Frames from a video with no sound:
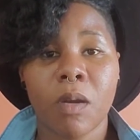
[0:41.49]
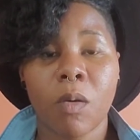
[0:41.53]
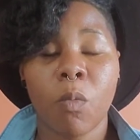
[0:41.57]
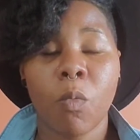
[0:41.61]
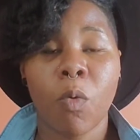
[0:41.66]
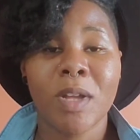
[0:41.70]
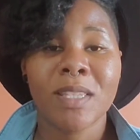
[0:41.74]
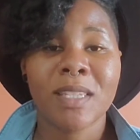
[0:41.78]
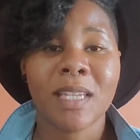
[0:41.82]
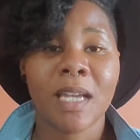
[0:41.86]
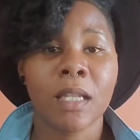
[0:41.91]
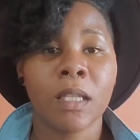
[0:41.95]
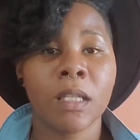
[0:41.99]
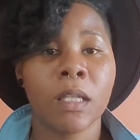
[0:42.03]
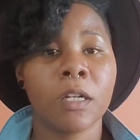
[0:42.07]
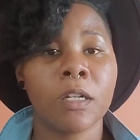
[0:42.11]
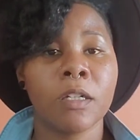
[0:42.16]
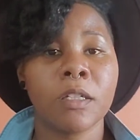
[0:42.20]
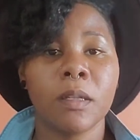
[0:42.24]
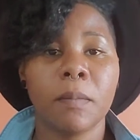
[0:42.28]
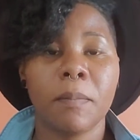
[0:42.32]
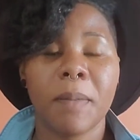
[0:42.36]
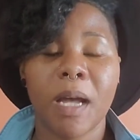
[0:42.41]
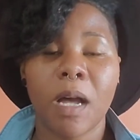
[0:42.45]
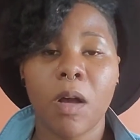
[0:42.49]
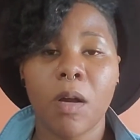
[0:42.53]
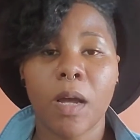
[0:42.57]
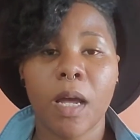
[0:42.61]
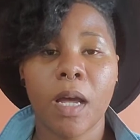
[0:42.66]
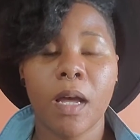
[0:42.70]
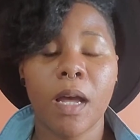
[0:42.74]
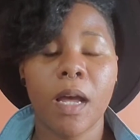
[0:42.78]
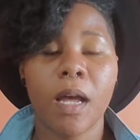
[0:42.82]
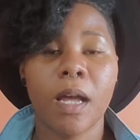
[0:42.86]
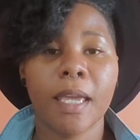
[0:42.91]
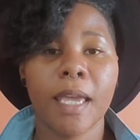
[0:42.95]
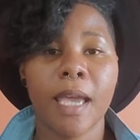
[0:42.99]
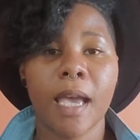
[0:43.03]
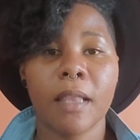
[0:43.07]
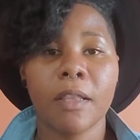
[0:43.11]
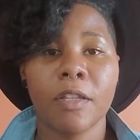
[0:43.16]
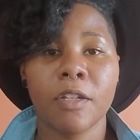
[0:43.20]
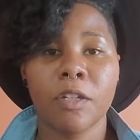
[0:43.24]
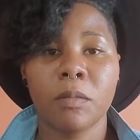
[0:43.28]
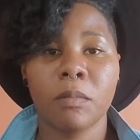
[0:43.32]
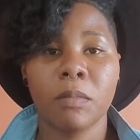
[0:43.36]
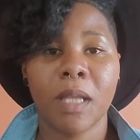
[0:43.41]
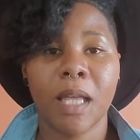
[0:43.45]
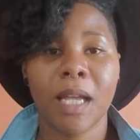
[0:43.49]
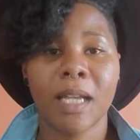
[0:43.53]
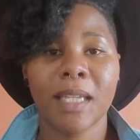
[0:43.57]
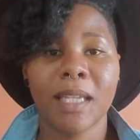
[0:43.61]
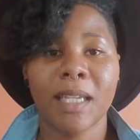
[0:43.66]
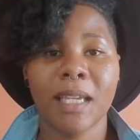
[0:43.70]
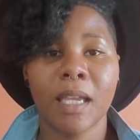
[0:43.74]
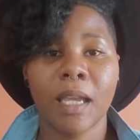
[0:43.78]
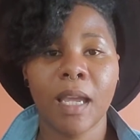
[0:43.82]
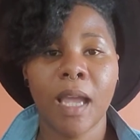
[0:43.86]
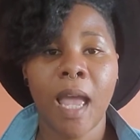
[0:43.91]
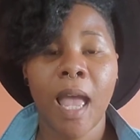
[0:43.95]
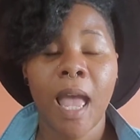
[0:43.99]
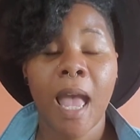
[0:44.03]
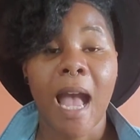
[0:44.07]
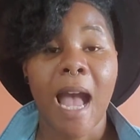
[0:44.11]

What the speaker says: once I learned about calendar blocking,